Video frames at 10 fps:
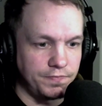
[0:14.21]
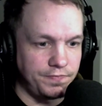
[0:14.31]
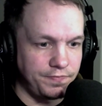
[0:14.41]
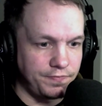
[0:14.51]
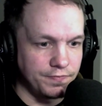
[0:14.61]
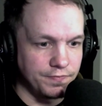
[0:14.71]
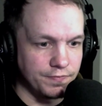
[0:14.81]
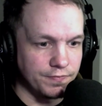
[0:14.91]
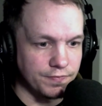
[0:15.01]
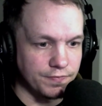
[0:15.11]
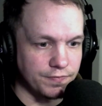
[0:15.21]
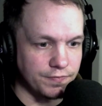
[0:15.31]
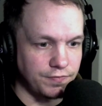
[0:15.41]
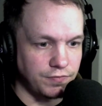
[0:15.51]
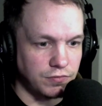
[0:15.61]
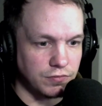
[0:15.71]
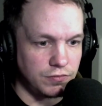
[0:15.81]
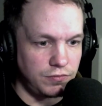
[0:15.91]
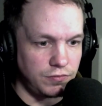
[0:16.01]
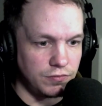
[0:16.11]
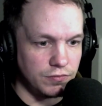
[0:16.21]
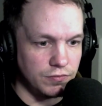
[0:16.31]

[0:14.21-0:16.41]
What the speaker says: (no one is talking)